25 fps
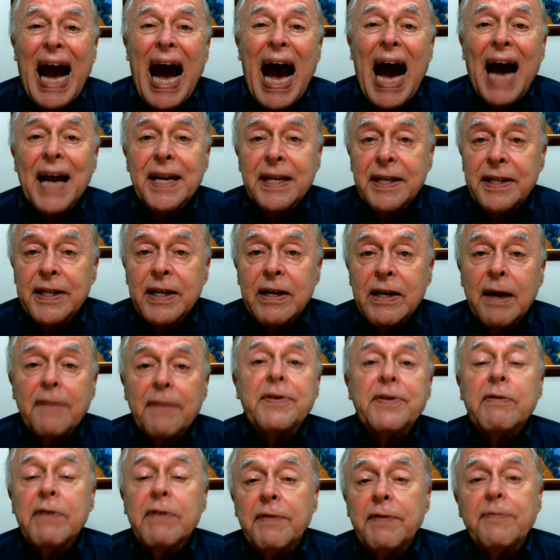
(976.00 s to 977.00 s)
odd in there.
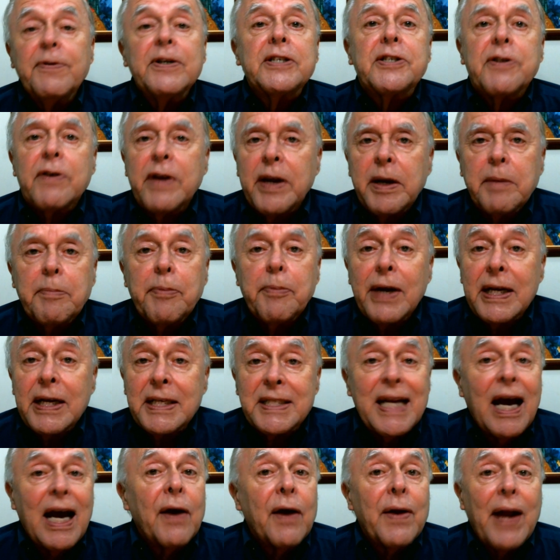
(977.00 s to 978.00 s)
If the refrigerator
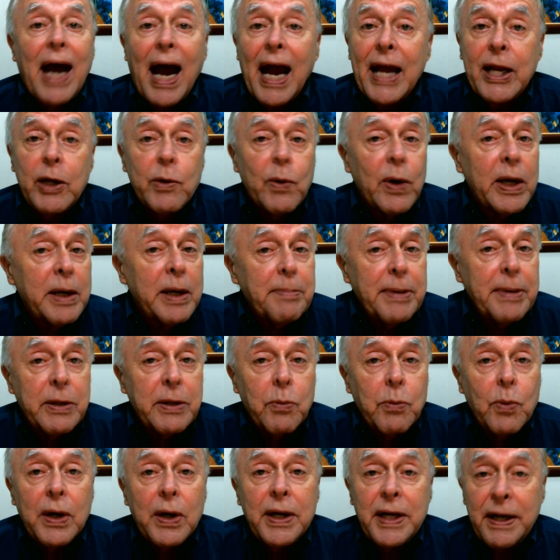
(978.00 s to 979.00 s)
breaks down, I don't want to be
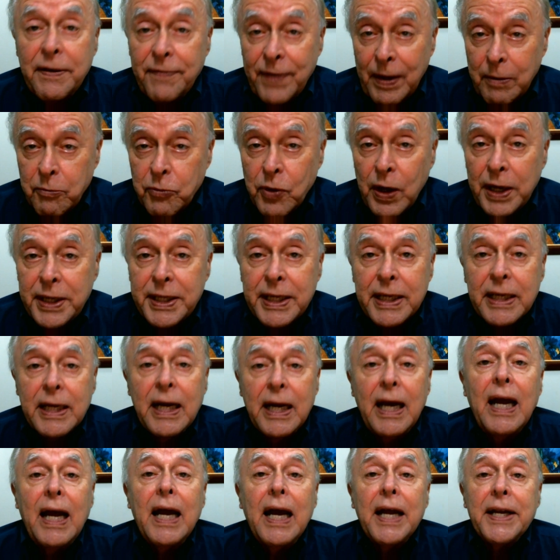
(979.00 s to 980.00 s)
the one, if I'm
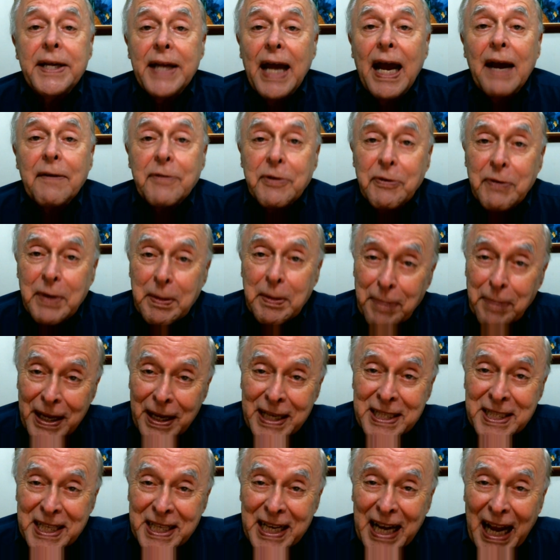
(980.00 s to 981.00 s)
renting, to have to
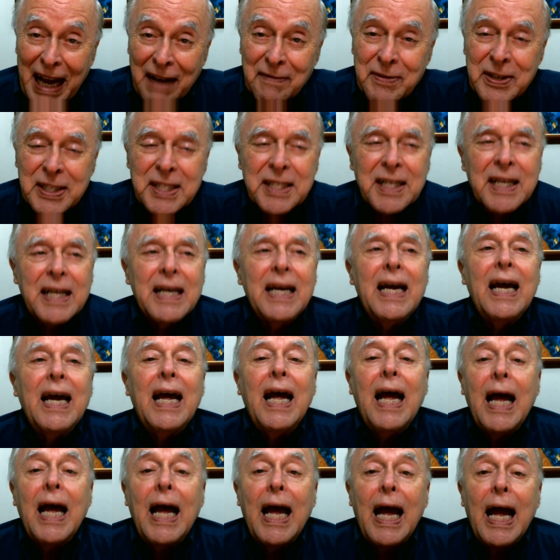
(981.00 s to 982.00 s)
replace it, obviously.
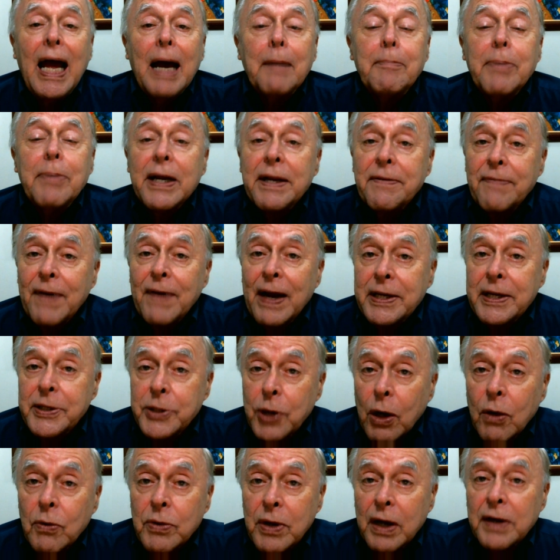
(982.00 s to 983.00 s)
But if I
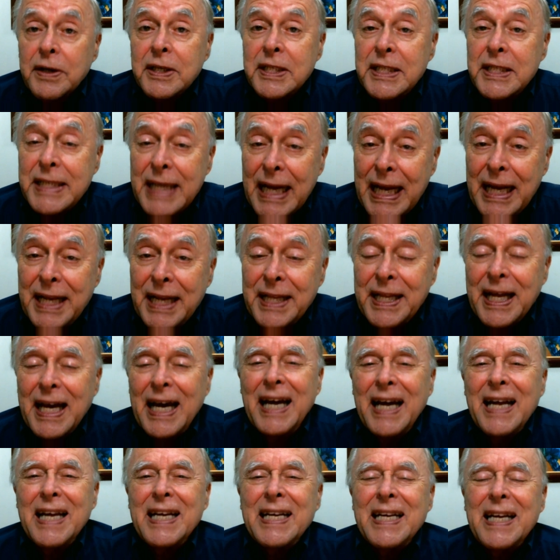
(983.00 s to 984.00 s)
don't understand
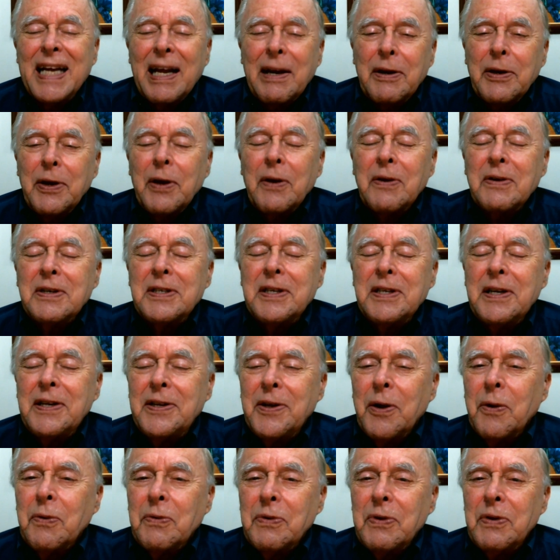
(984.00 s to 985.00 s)
that and
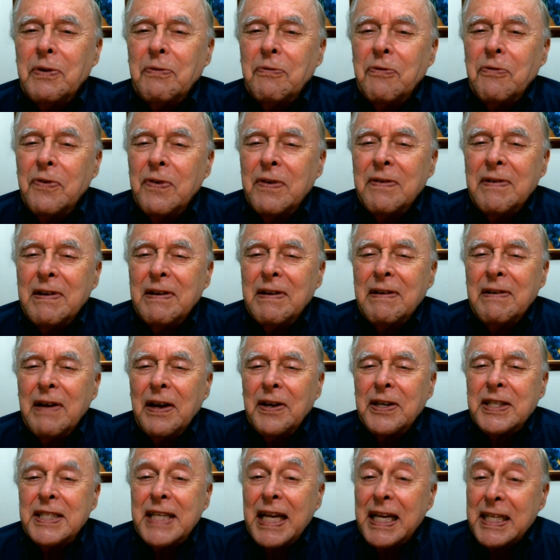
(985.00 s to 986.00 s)
don't
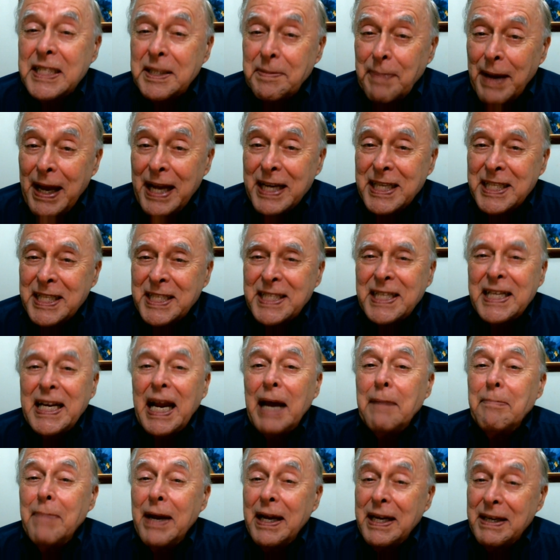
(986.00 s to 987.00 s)
understand Spanish, then
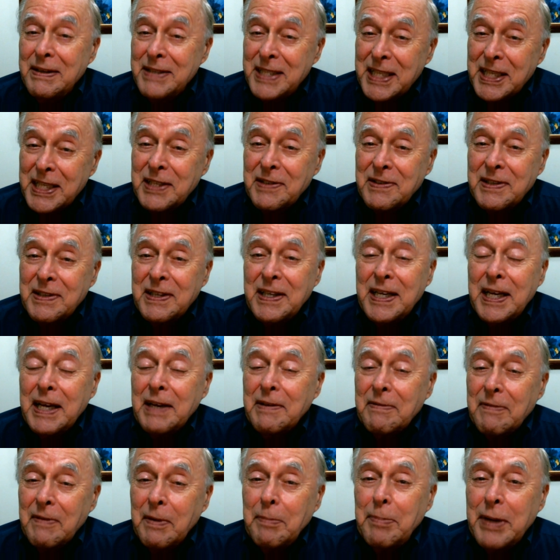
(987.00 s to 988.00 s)
I may just
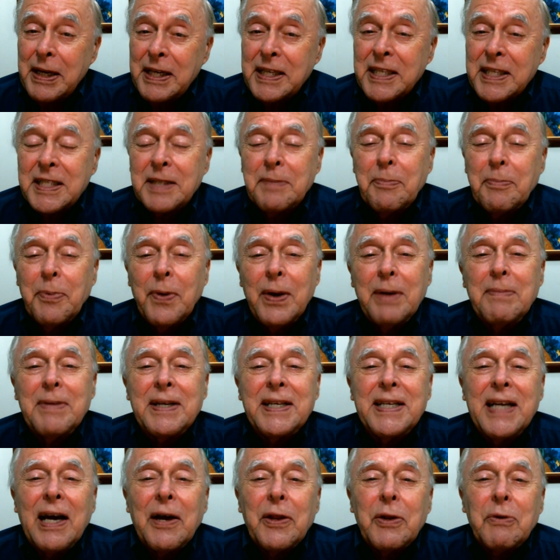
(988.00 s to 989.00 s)
get a big
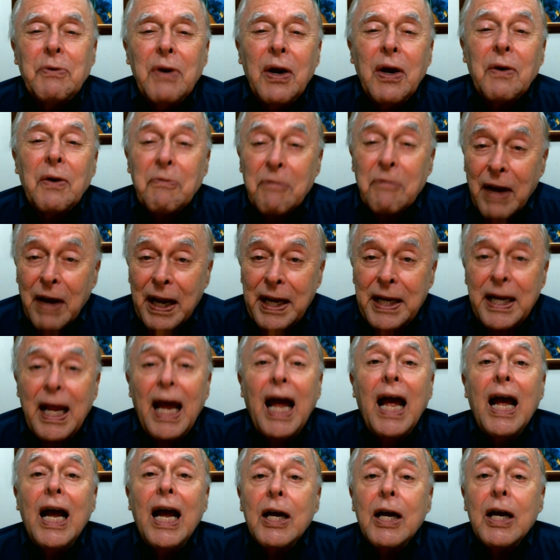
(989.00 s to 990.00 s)
disappointment down the road, right?
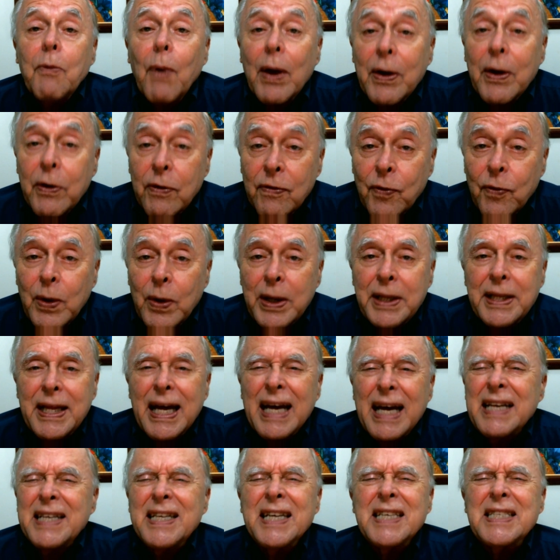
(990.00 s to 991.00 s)
Want to avoid
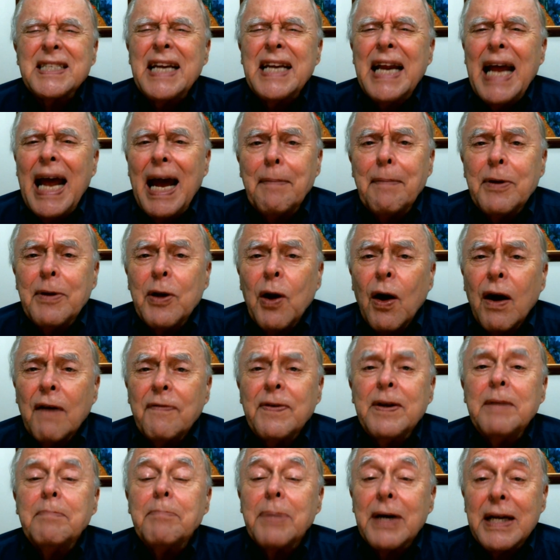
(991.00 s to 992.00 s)
that. Doesn't happen
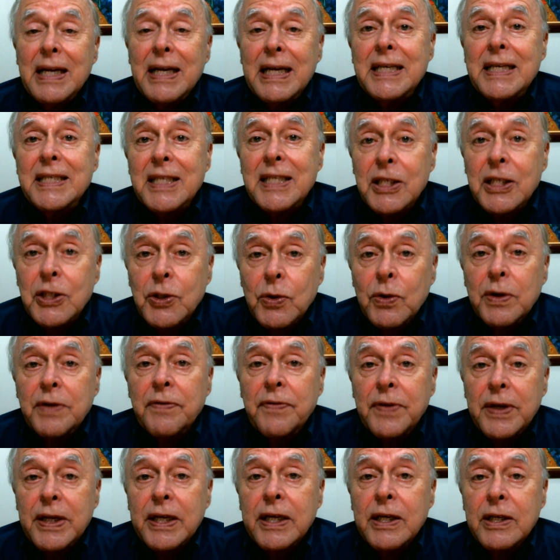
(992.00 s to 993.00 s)
often, but it's the sort
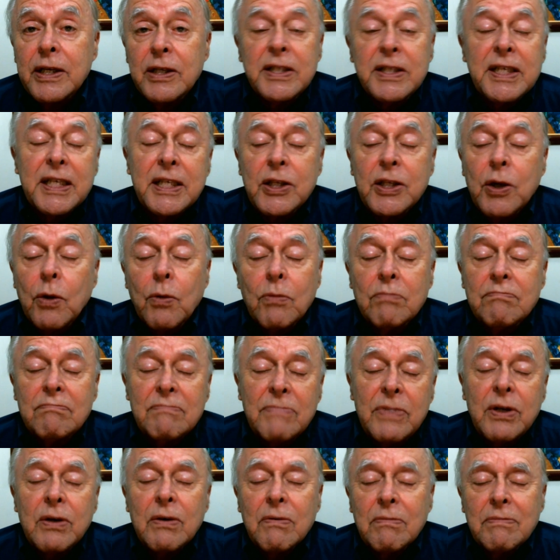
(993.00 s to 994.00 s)
of thing you just don't,
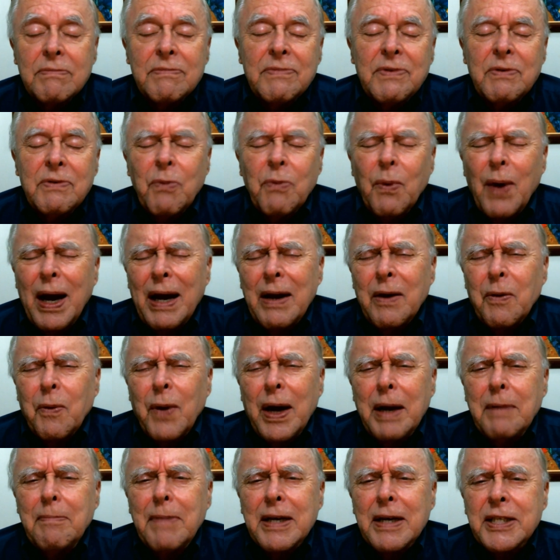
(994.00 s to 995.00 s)

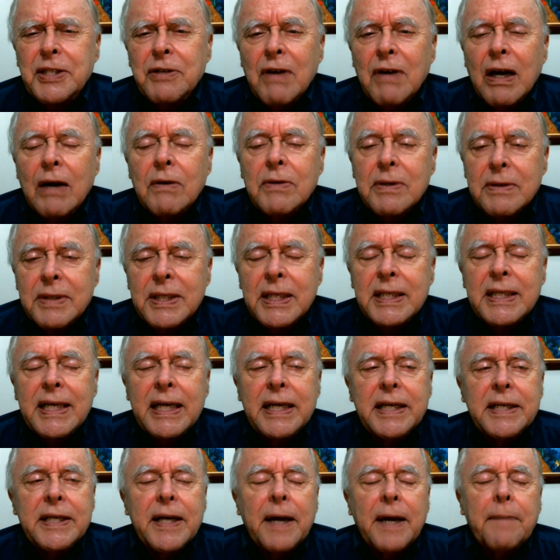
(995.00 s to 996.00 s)
why mess around? Just
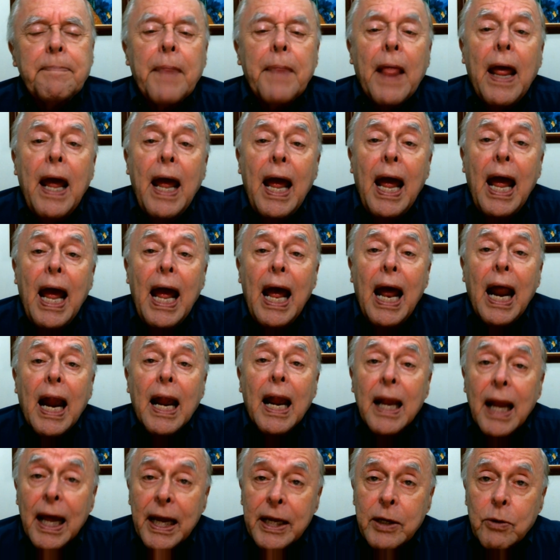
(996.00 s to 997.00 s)
get it done.
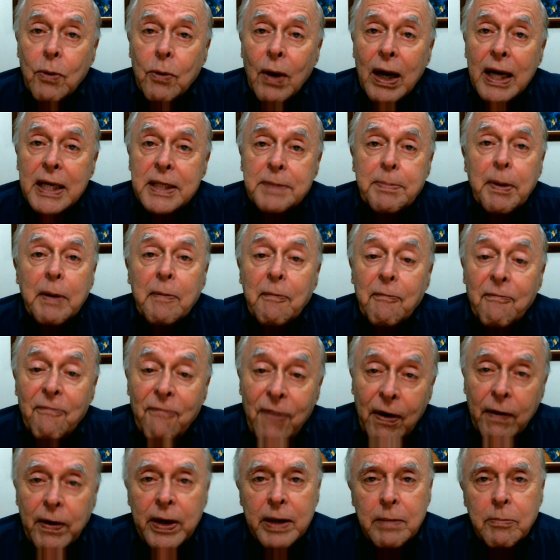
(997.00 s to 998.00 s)
Likewise, but
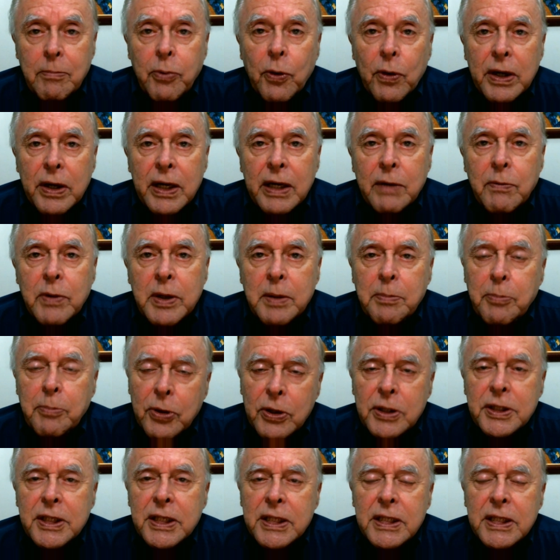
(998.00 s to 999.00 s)
very importantly, with the
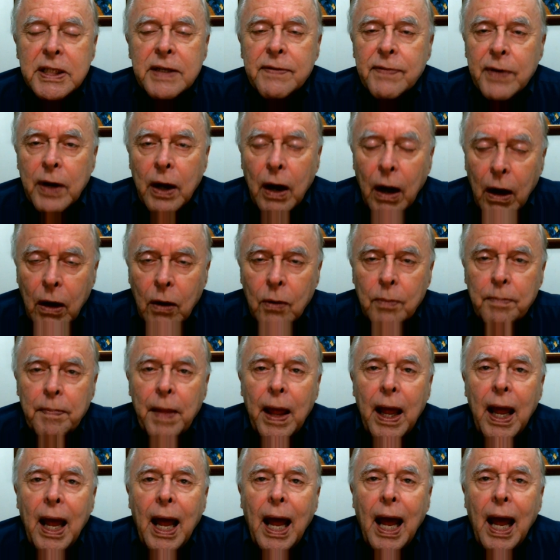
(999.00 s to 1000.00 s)
purchase of a home,
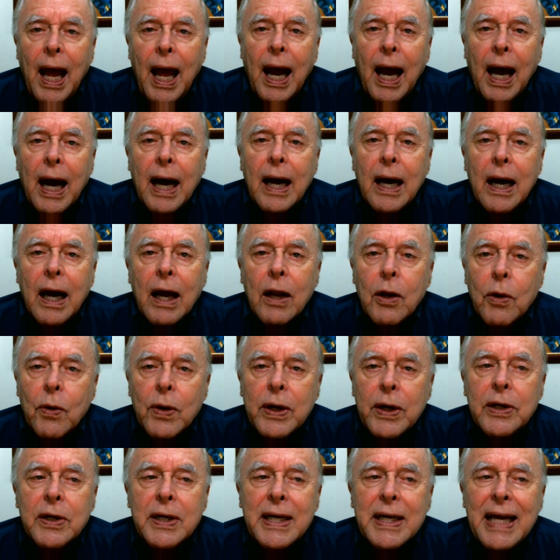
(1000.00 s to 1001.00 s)
a
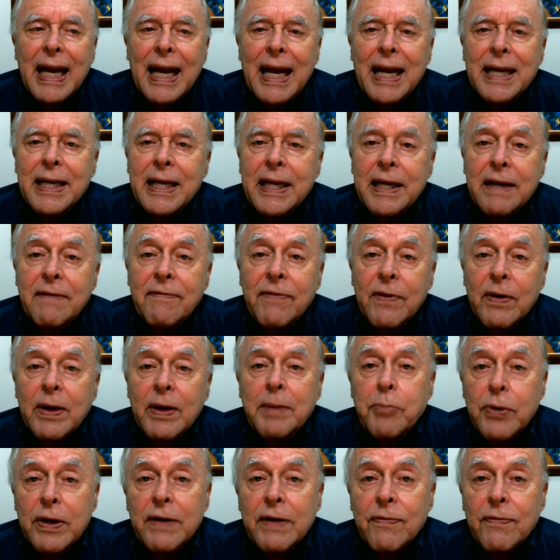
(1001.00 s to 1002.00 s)
lawyer can, in a
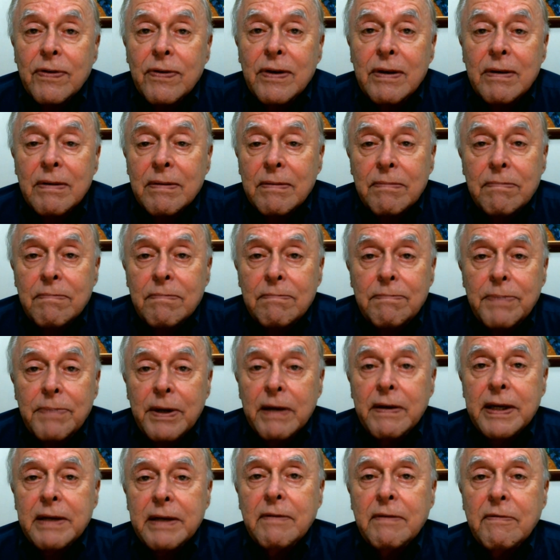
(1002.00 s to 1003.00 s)
very brief
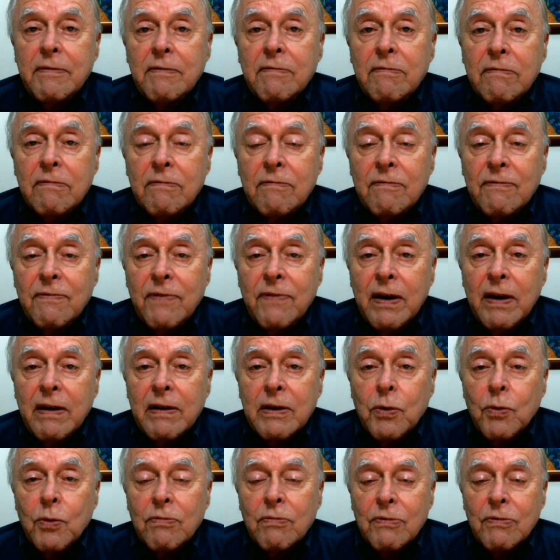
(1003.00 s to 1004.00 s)
period,
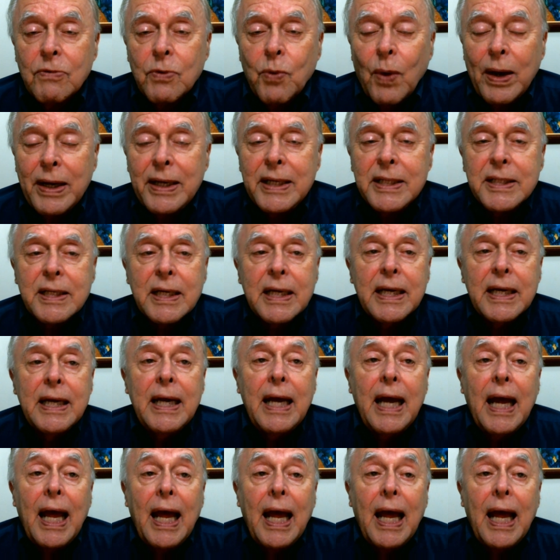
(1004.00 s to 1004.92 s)
quite easily,